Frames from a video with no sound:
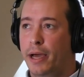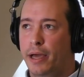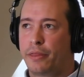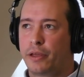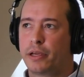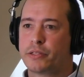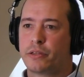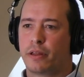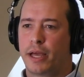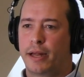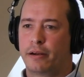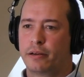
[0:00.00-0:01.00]
I think it's the
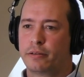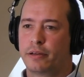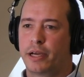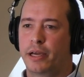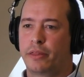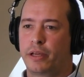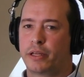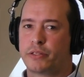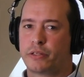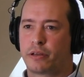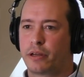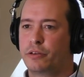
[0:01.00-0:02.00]
latter. I think
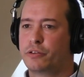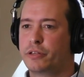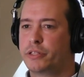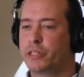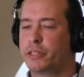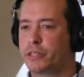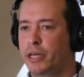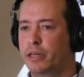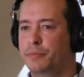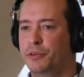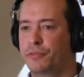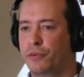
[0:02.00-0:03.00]
it's the countries that decide
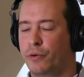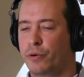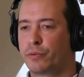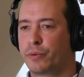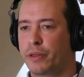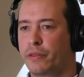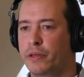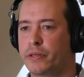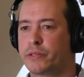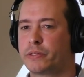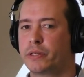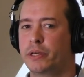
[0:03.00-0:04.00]
to move forward with
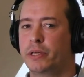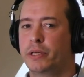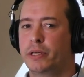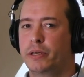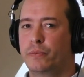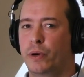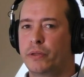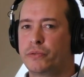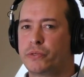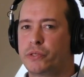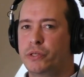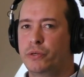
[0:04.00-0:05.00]
this.
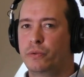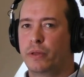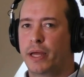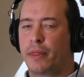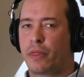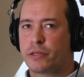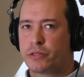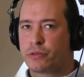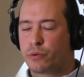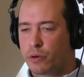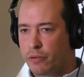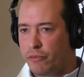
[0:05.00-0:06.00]
Once you let this
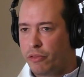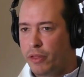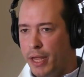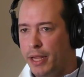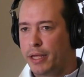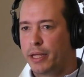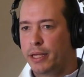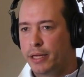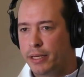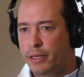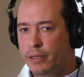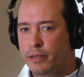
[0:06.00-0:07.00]
sort of thing
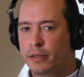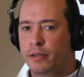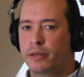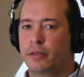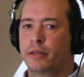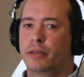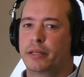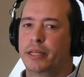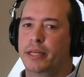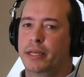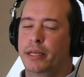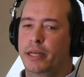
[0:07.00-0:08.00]
in,
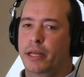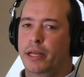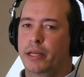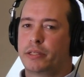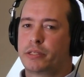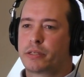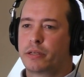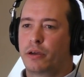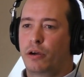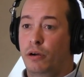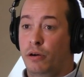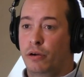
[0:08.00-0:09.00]
it's
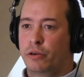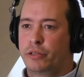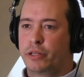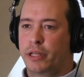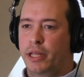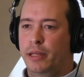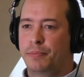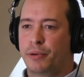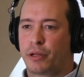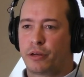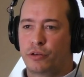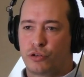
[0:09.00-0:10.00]
hard to keep
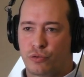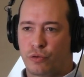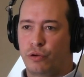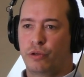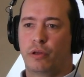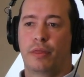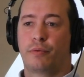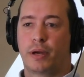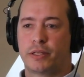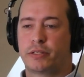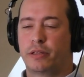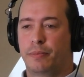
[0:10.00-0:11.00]
a control on the
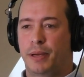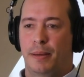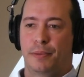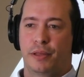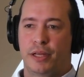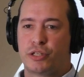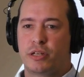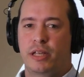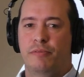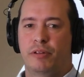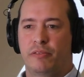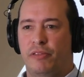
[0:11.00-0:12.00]
rest of the population,
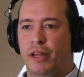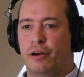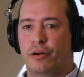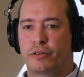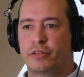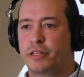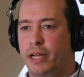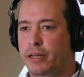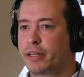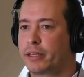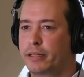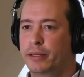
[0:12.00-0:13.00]
even if they aren't
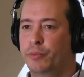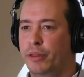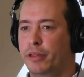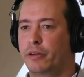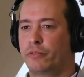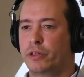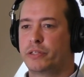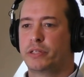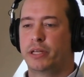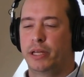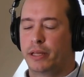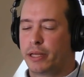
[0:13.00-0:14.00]
technically within a free
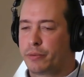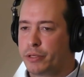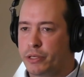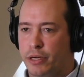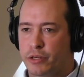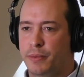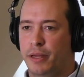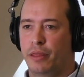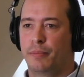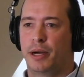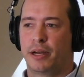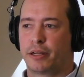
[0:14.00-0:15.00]
city, like we talked about in
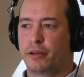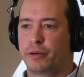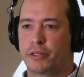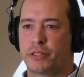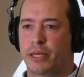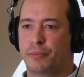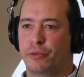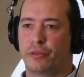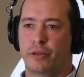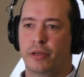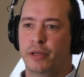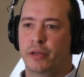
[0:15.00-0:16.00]
the Monaco example.
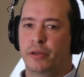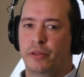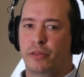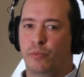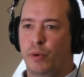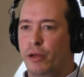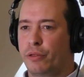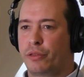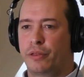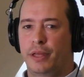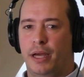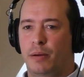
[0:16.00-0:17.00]
The
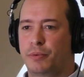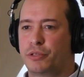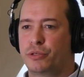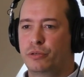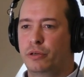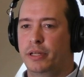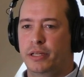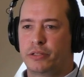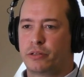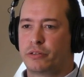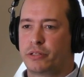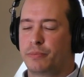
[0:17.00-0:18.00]
wealth and the
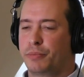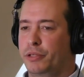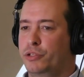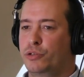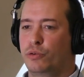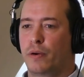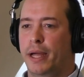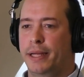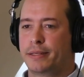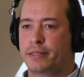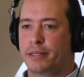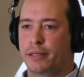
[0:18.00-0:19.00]
opportunities are simply too
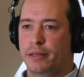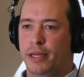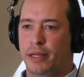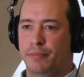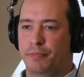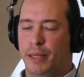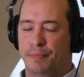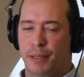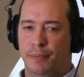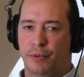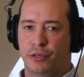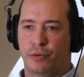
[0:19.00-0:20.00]
great, and
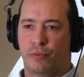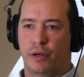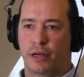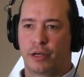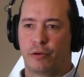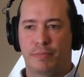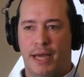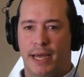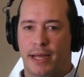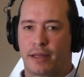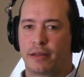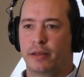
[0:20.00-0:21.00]
people don't want to go
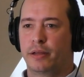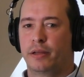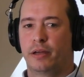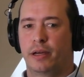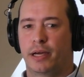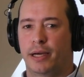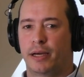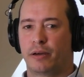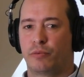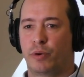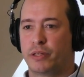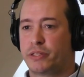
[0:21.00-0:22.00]
back.
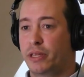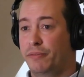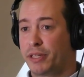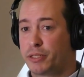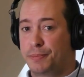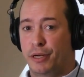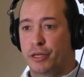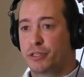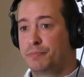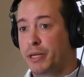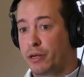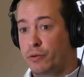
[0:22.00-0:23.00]
Once they've
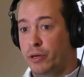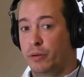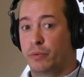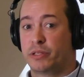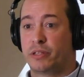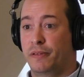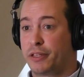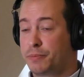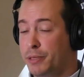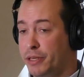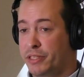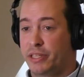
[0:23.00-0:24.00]
experienced Bitcoin, once they've
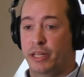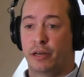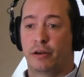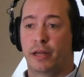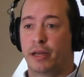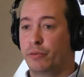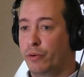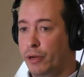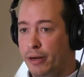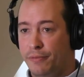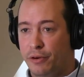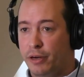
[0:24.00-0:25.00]
experienced the internet,
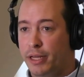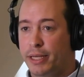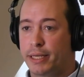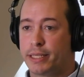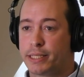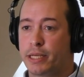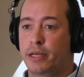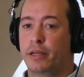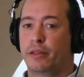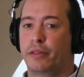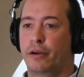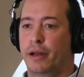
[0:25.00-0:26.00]
whatever it is,
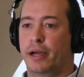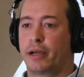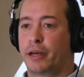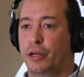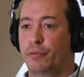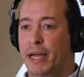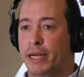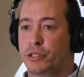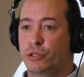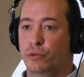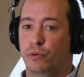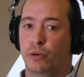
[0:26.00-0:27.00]
they're not going to go back
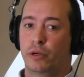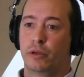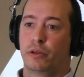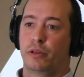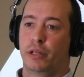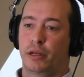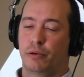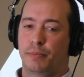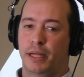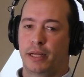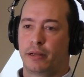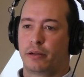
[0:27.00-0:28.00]
to,
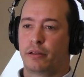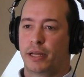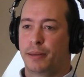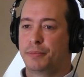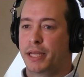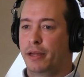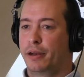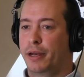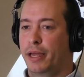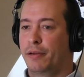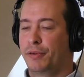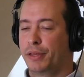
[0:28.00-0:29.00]
being clamped down
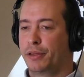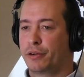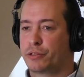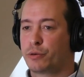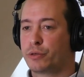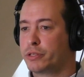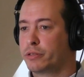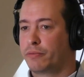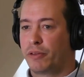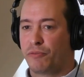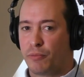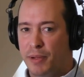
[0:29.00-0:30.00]
and having their sources
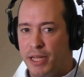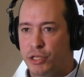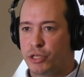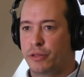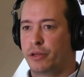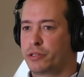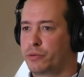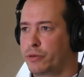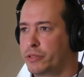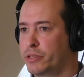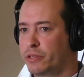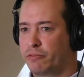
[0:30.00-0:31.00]
of information, their
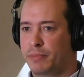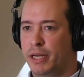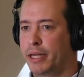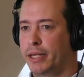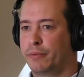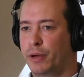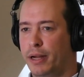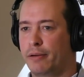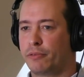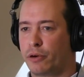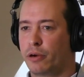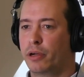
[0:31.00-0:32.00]
sources of money and
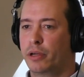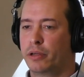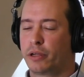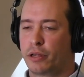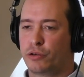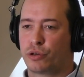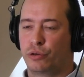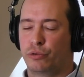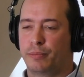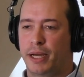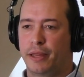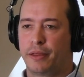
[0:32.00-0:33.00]
whatever
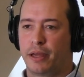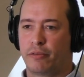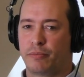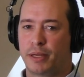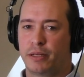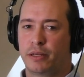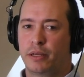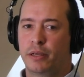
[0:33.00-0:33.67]
controlled by the government.